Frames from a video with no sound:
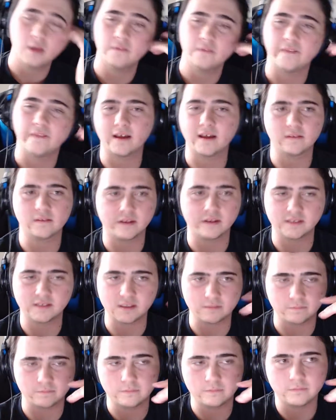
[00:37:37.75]
That
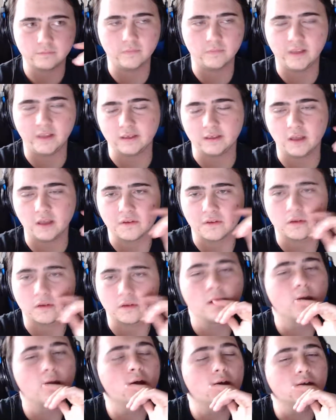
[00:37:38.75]
did like nothing
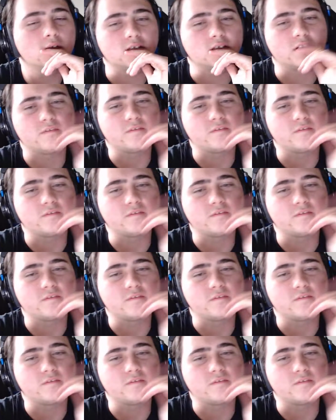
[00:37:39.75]
to